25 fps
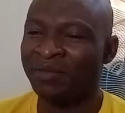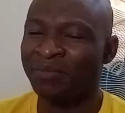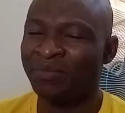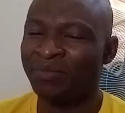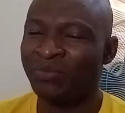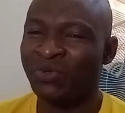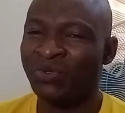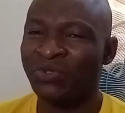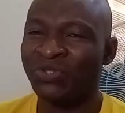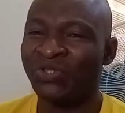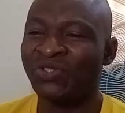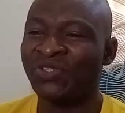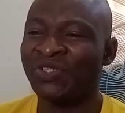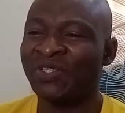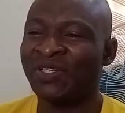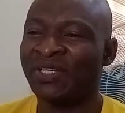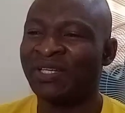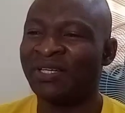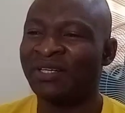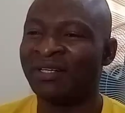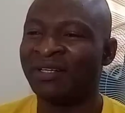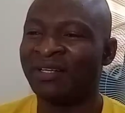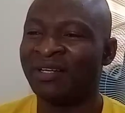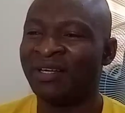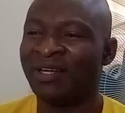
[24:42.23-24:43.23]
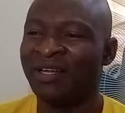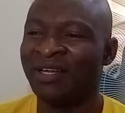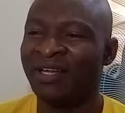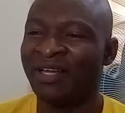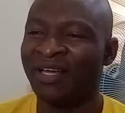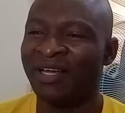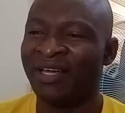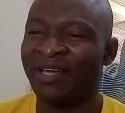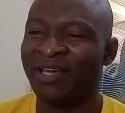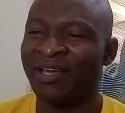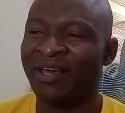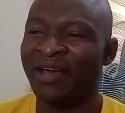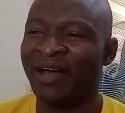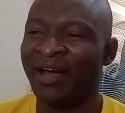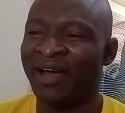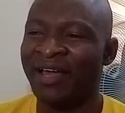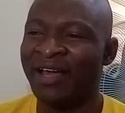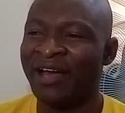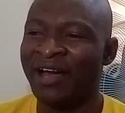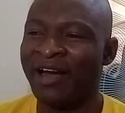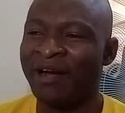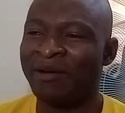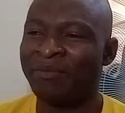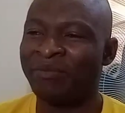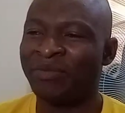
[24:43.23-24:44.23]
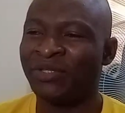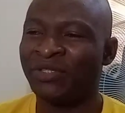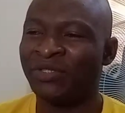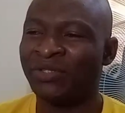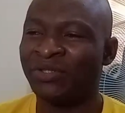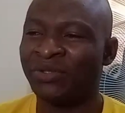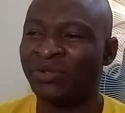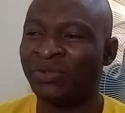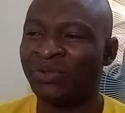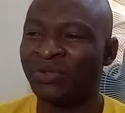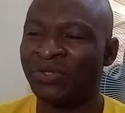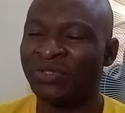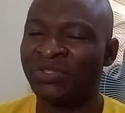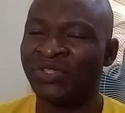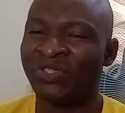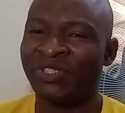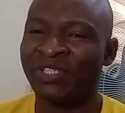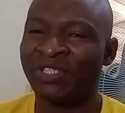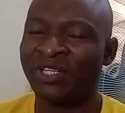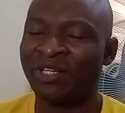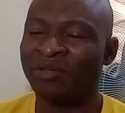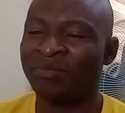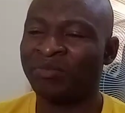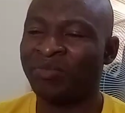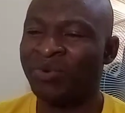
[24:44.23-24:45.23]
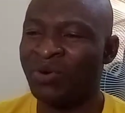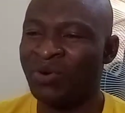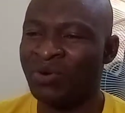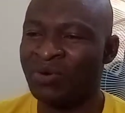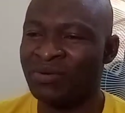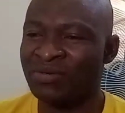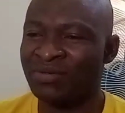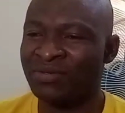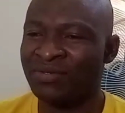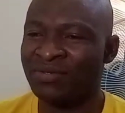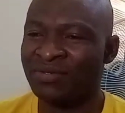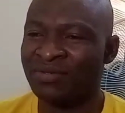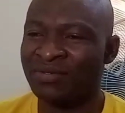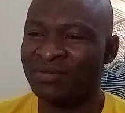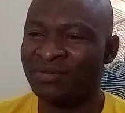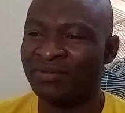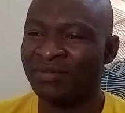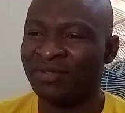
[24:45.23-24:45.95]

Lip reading: producing a higher amplitude ultrasound pulse.